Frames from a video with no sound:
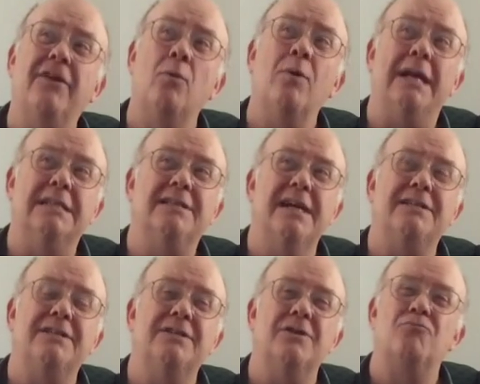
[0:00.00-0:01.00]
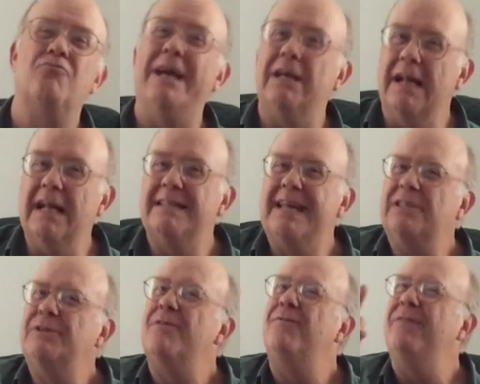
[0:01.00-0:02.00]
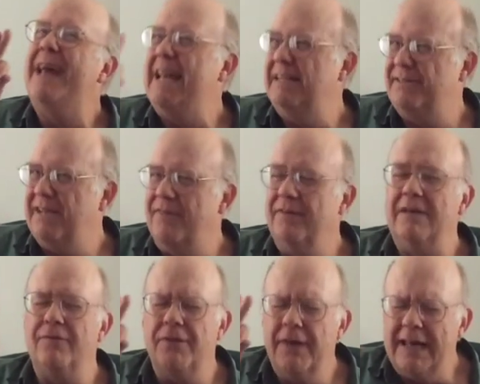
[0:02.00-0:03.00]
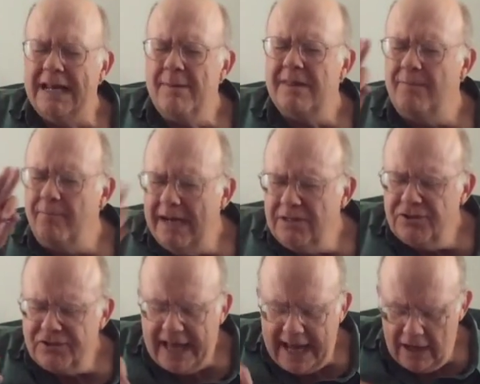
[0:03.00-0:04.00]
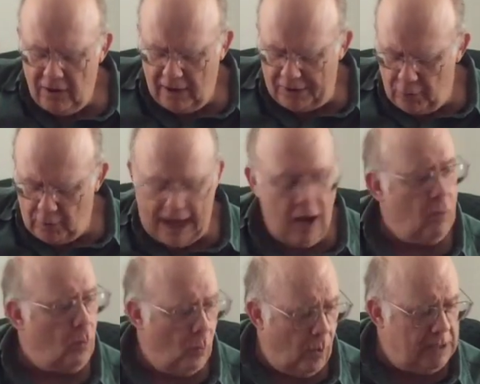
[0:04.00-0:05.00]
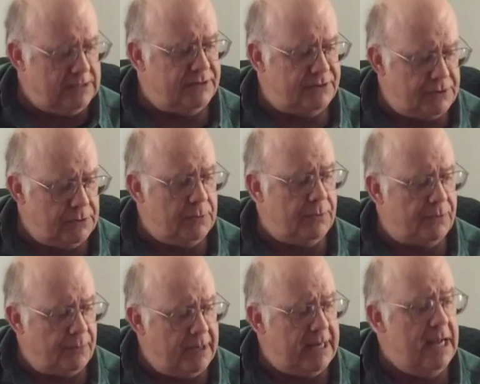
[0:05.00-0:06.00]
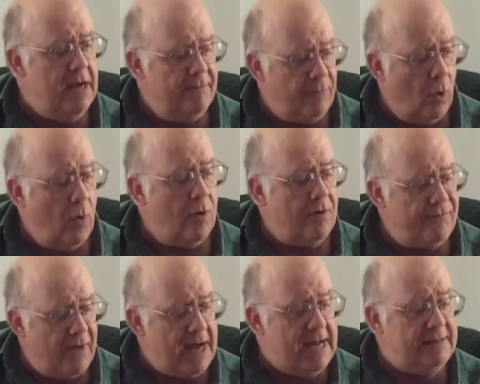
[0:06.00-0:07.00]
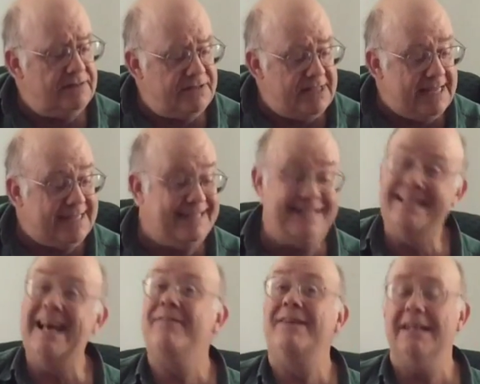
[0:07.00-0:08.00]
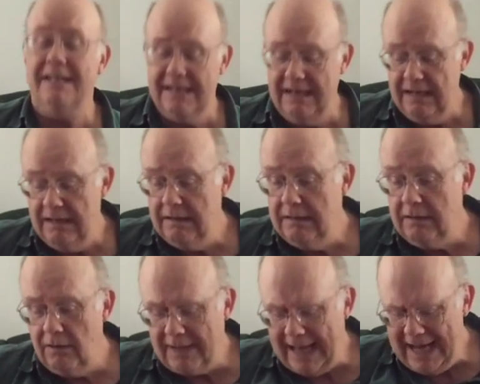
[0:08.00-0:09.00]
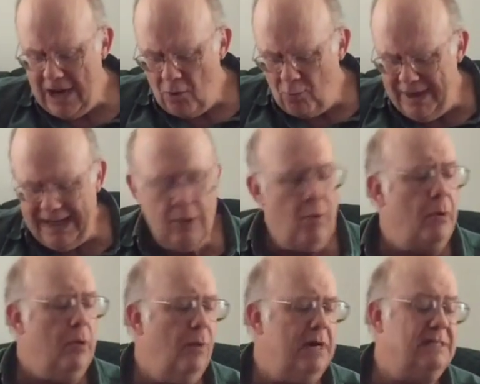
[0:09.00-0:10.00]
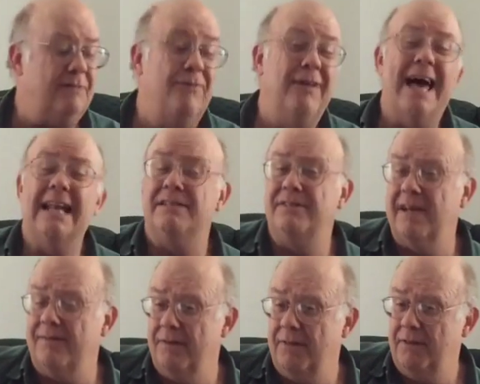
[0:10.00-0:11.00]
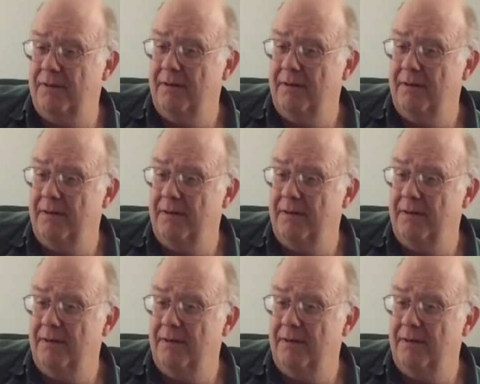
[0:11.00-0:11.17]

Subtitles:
tell you what, it's not regular, it's actually a flatted 7. If you're thinking about the major scale and you count 1, 2, 3, 4, 5, 6, 7, okay, really what we want is a flatted 7th.